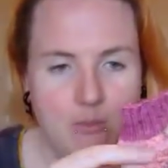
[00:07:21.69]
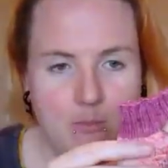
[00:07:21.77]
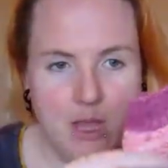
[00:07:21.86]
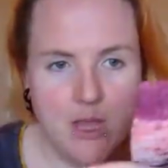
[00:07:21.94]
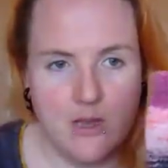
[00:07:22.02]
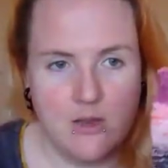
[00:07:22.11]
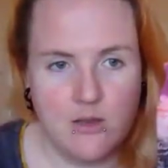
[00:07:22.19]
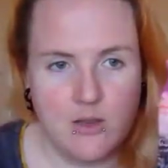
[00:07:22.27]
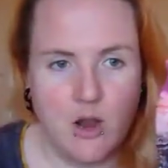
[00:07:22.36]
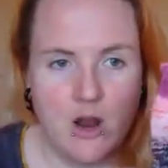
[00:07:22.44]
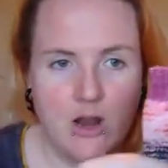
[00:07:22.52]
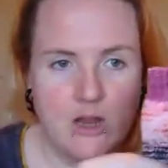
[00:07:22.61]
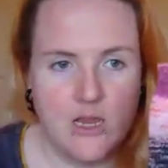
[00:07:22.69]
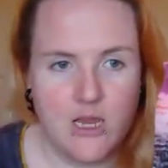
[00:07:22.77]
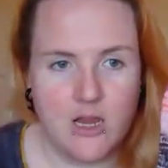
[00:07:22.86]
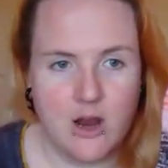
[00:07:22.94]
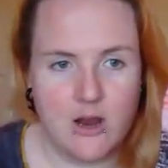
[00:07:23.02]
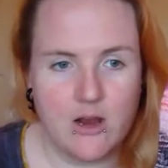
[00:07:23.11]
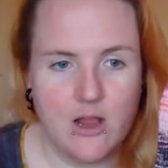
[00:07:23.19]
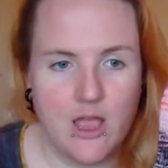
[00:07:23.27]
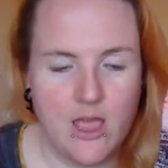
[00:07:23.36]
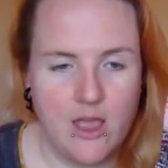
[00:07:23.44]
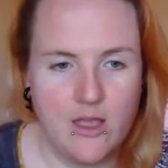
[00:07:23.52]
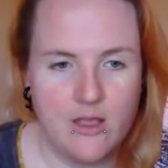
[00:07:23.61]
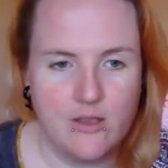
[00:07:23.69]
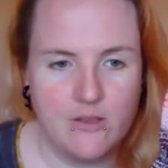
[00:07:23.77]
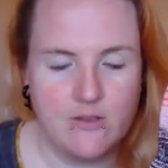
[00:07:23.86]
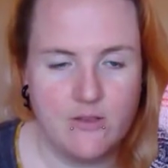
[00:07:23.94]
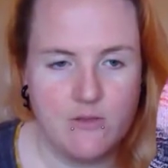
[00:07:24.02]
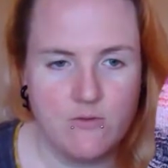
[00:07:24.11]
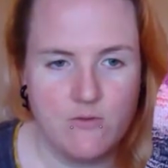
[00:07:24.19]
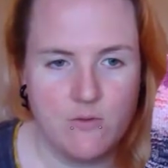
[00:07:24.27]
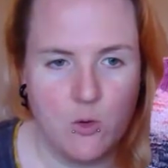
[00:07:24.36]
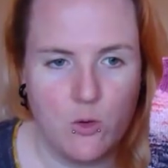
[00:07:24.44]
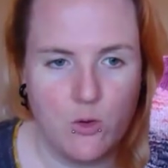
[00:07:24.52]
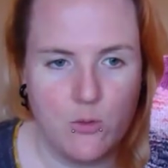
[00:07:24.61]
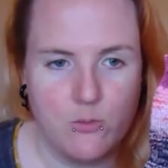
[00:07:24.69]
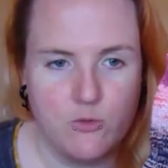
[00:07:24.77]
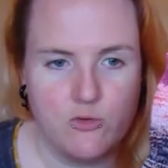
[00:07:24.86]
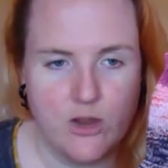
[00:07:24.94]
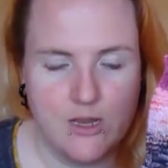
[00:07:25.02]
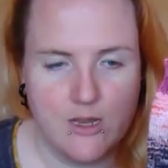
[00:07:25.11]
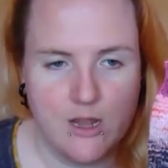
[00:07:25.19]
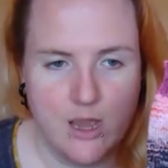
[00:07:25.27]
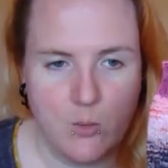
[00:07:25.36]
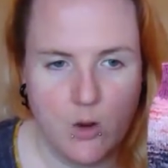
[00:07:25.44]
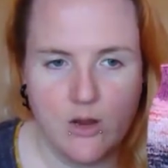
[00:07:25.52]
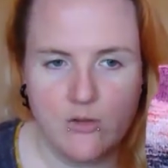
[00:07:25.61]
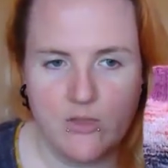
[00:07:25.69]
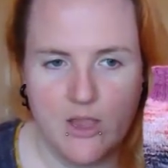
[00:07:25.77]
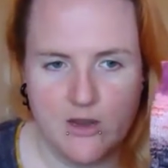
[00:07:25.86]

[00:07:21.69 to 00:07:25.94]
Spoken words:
the main yarn here is from Stranded Dye Works,